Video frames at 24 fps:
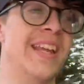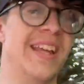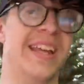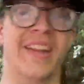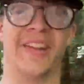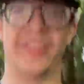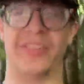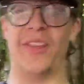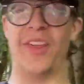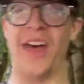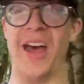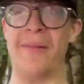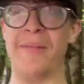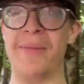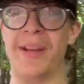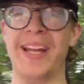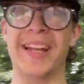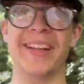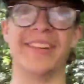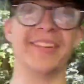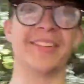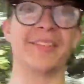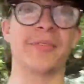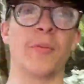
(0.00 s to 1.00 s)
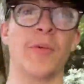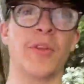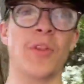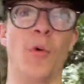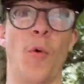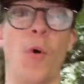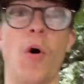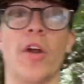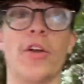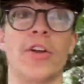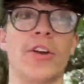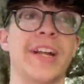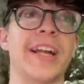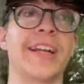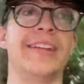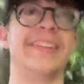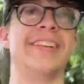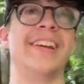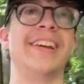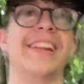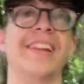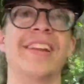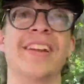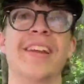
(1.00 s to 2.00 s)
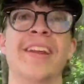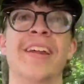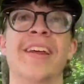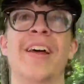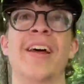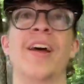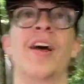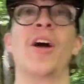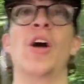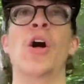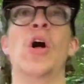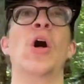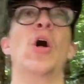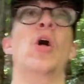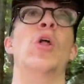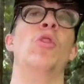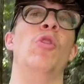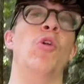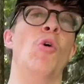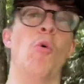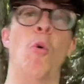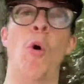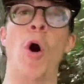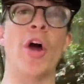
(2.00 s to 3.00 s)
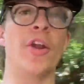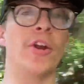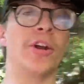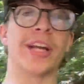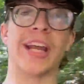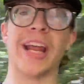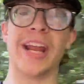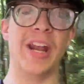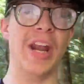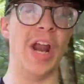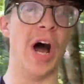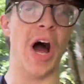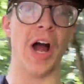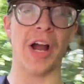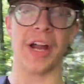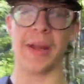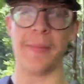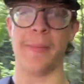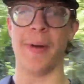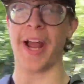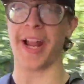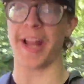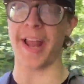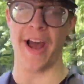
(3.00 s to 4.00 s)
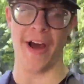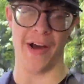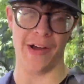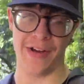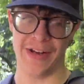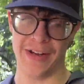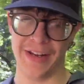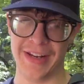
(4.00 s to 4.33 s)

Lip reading: So that means when the water gets in, the water cannot get back out.